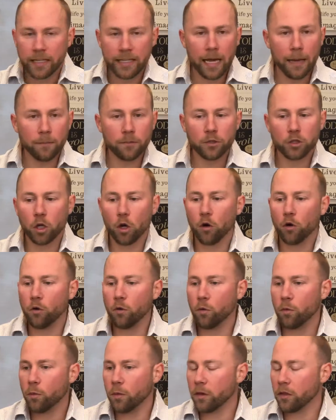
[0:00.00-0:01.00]
Yep.
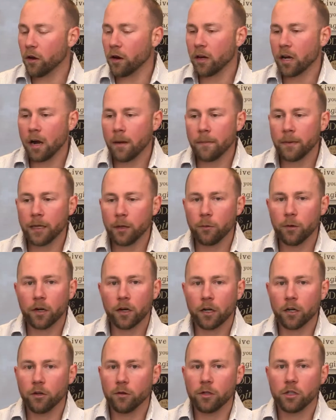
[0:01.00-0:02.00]
So with our company, we're
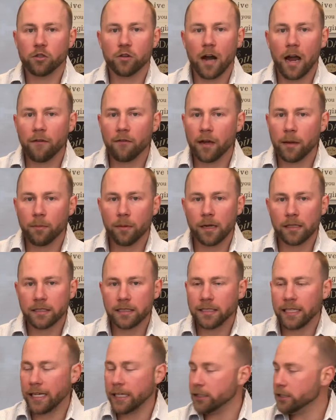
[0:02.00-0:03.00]
going to do a driveway
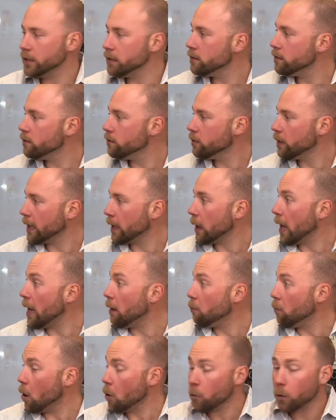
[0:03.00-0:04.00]
presentation of
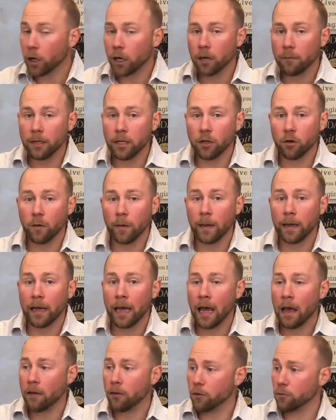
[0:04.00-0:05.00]
what we're going to be doing,
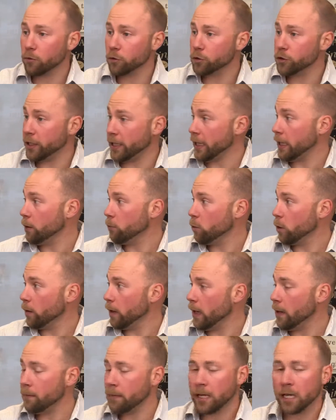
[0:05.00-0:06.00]
the routine we're
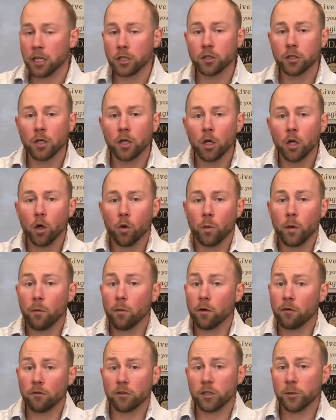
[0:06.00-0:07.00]
in, because we
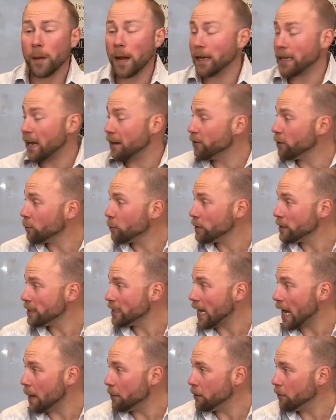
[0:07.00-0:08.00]
want to respect everyone's
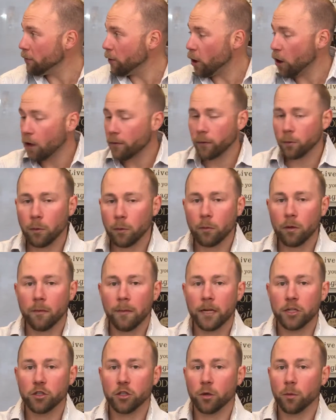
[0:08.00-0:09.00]
time involved, want to
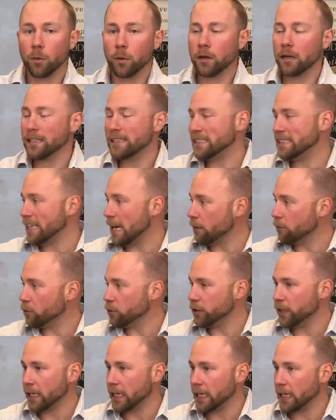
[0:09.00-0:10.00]
make sure we're in a set
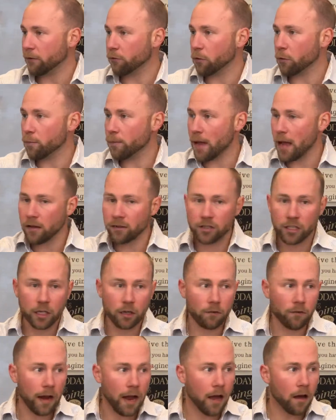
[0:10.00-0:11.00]
routine. If we're bouncing
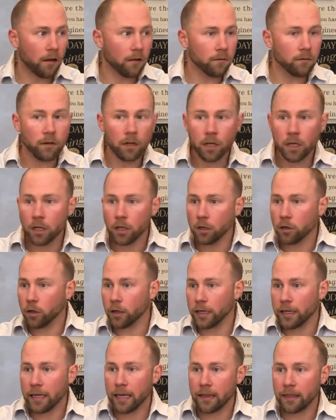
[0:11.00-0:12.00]
around
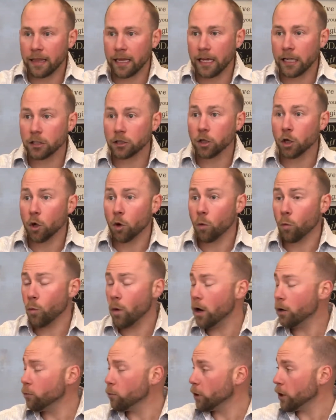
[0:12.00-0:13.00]
looking at things,
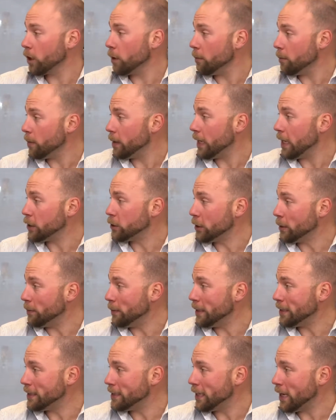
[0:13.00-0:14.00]
one, we're going to potentially
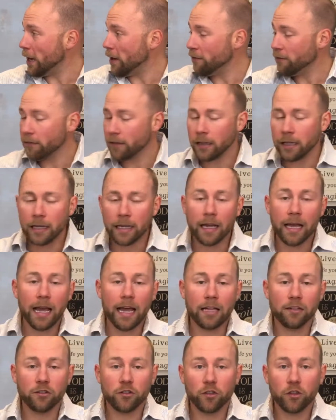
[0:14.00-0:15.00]
miss stuff.
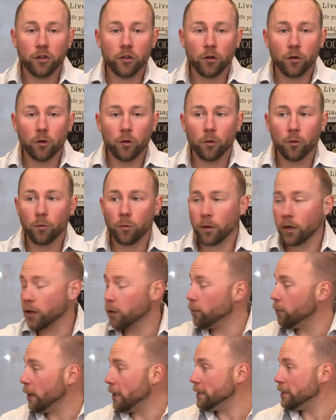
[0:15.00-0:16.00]
And two, we're going
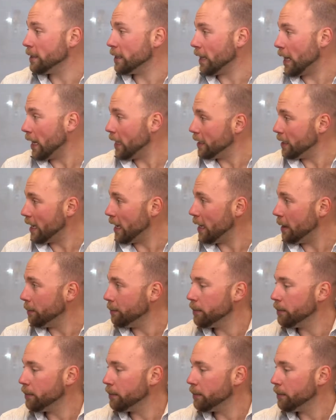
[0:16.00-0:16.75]
to waste a lot of time.